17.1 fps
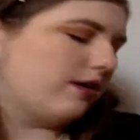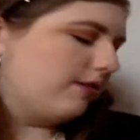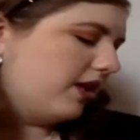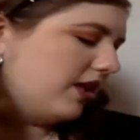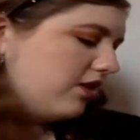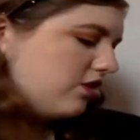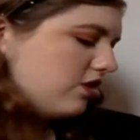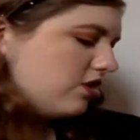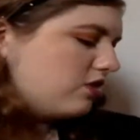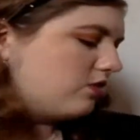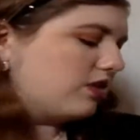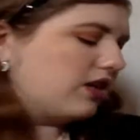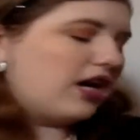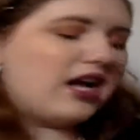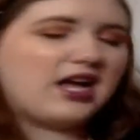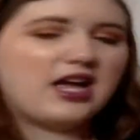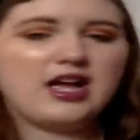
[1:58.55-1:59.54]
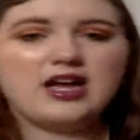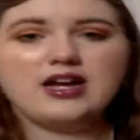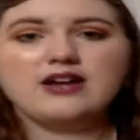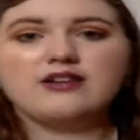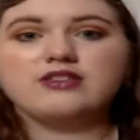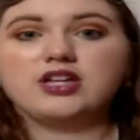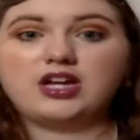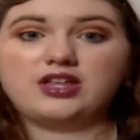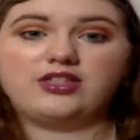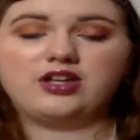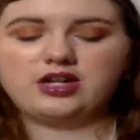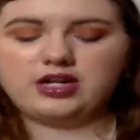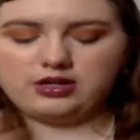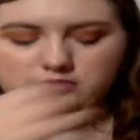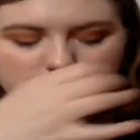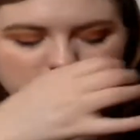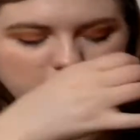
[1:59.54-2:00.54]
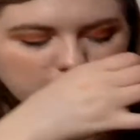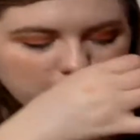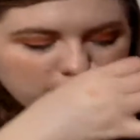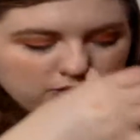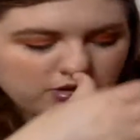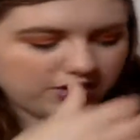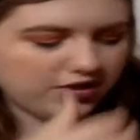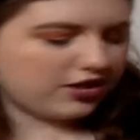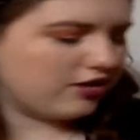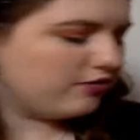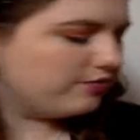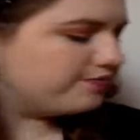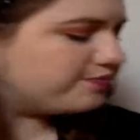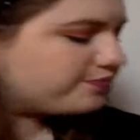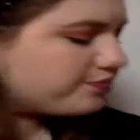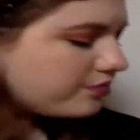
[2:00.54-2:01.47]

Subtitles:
that's just the one I have that I thought I would share with you.